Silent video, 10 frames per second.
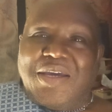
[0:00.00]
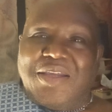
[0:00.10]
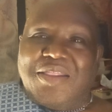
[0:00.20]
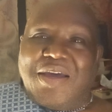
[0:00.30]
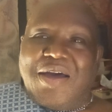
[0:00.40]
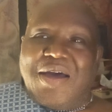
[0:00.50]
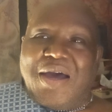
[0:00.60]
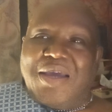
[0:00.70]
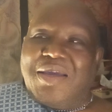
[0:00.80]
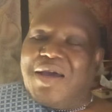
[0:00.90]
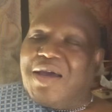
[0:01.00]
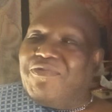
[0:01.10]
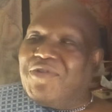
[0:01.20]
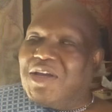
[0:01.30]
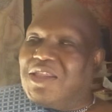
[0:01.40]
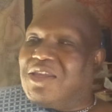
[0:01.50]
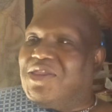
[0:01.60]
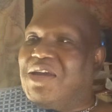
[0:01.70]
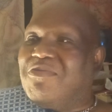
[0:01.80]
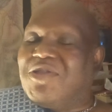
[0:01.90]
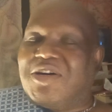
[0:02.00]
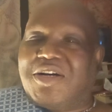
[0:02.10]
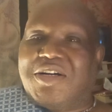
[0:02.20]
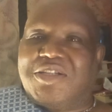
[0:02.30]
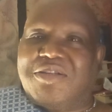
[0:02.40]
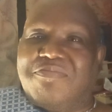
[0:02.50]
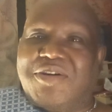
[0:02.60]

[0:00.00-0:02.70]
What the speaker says: And I forget the name of the cousin,